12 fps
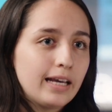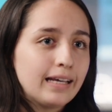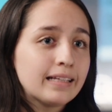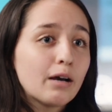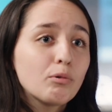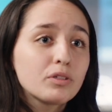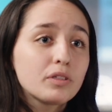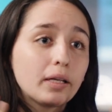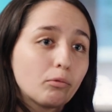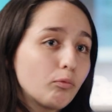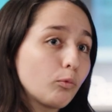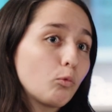and that was
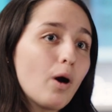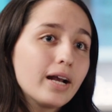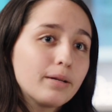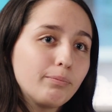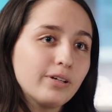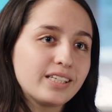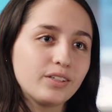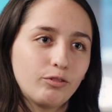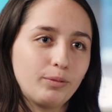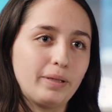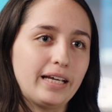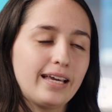like quite impressive
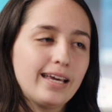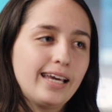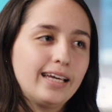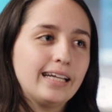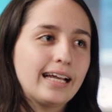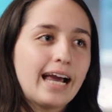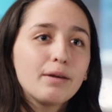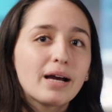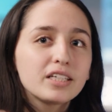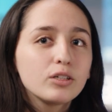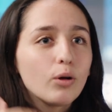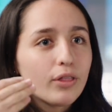for me. And I
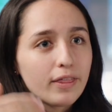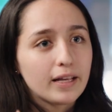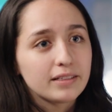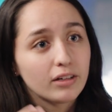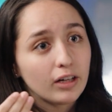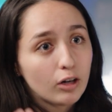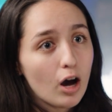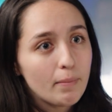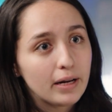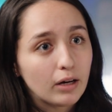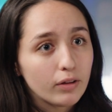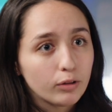imagine all the things that are
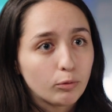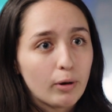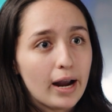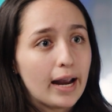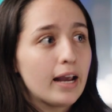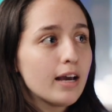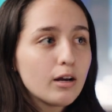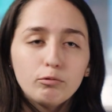coming on their way.